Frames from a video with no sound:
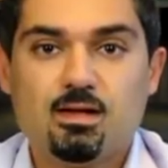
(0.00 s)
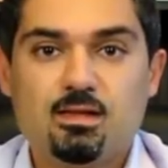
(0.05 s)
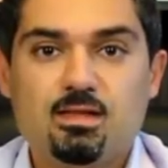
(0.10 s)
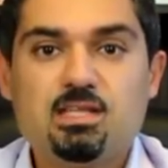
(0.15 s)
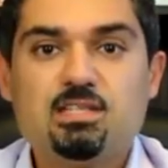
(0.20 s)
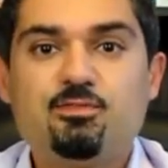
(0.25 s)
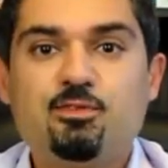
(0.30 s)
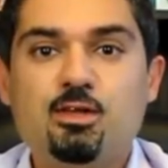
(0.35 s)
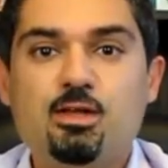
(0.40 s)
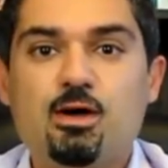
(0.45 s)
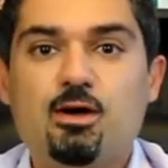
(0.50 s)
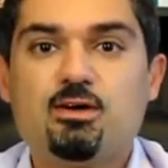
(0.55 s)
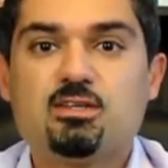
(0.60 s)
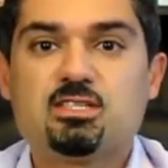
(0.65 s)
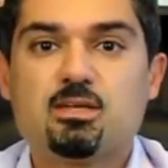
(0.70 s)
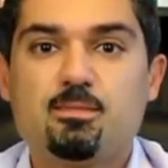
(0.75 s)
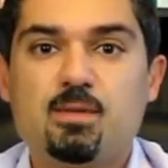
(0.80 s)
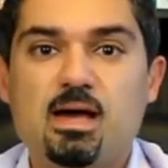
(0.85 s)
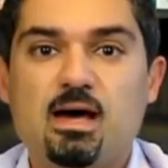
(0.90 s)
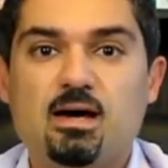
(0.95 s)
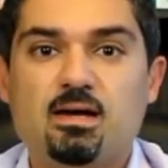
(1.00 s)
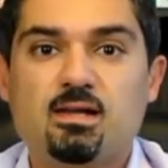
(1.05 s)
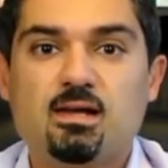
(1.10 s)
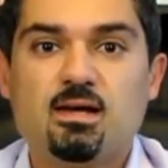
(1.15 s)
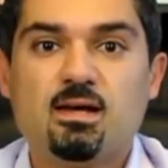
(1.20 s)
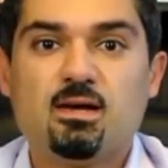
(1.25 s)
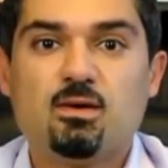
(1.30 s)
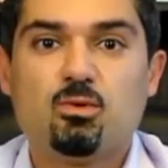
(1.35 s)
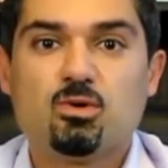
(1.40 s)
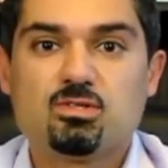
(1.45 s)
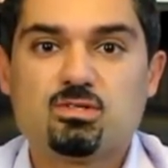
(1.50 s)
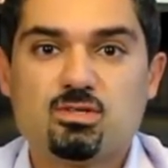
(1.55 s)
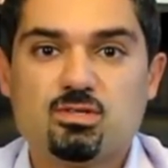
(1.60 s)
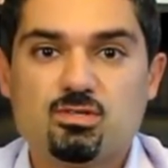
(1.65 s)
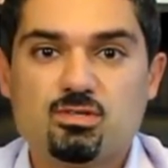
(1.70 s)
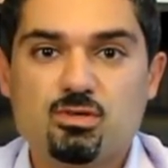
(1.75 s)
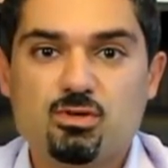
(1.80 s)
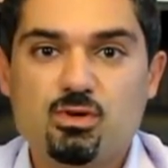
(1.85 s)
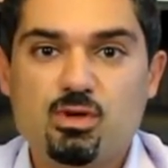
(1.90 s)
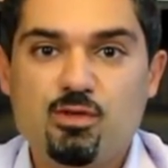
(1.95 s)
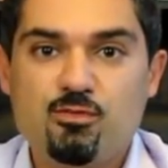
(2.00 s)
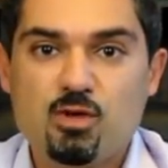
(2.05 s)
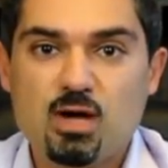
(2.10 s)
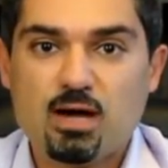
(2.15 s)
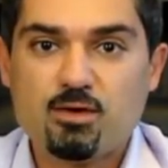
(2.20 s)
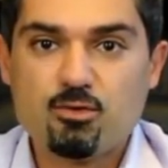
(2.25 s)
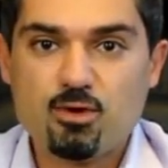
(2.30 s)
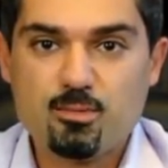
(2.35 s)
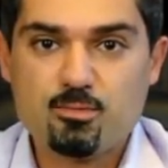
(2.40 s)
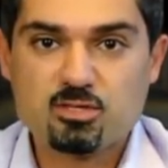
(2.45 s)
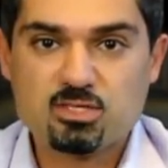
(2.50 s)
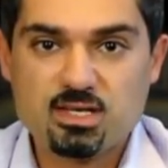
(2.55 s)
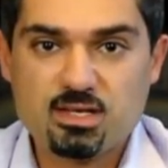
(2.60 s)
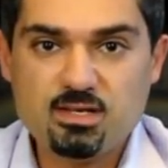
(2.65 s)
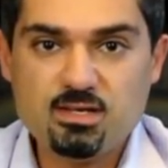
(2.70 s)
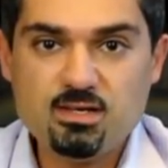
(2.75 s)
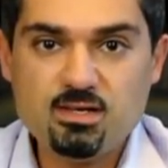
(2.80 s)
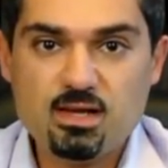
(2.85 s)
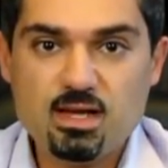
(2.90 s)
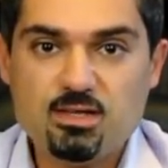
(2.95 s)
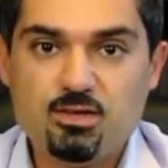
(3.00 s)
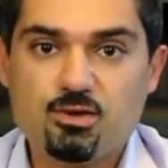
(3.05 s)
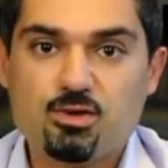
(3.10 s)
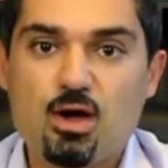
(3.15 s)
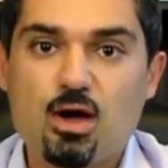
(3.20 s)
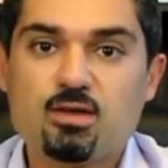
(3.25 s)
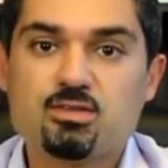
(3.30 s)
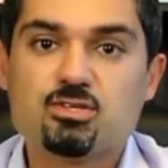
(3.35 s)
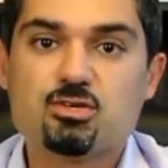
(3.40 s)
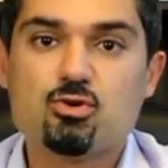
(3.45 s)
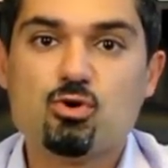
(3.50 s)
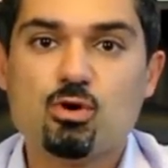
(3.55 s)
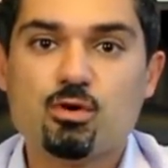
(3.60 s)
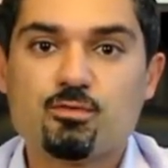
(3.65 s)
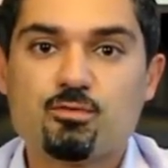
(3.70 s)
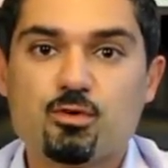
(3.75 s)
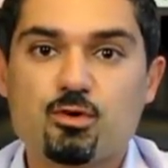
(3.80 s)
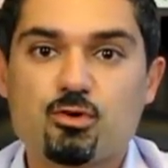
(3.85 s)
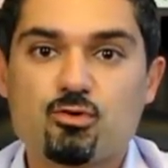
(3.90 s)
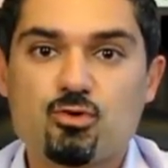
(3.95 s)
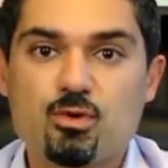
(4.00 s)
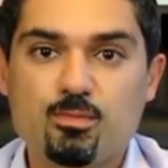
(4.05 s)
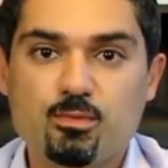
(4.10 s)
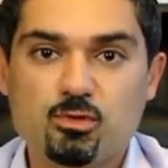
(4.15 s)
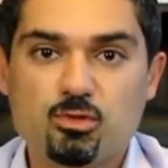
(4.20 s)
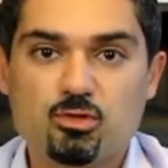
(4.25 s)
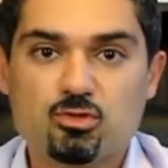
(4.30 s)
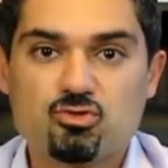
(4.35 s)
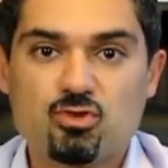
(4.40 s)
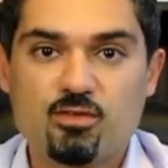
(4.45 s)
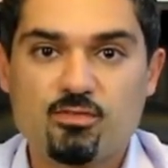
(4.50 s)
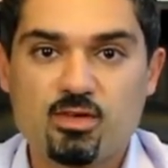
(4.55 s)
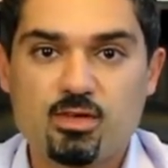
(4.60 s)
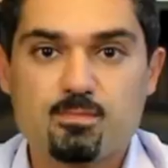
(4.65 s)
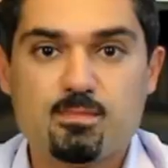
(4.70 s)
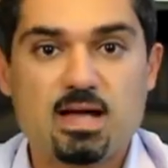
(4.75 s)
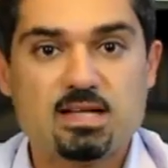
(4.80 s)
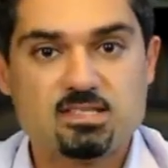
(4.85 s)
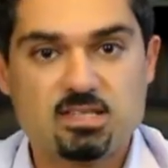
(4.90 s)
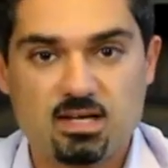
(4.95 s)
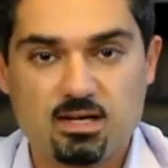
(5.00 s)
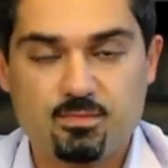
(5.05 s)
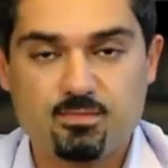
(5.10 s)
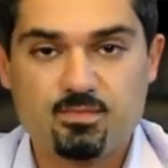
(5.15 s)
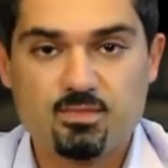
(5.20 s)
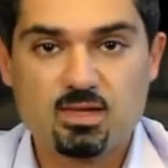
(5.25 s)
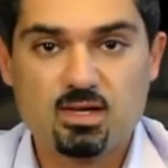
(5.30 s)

This video is about what to do if you're unrepresented and you're going to court for a criminal or traffic matter.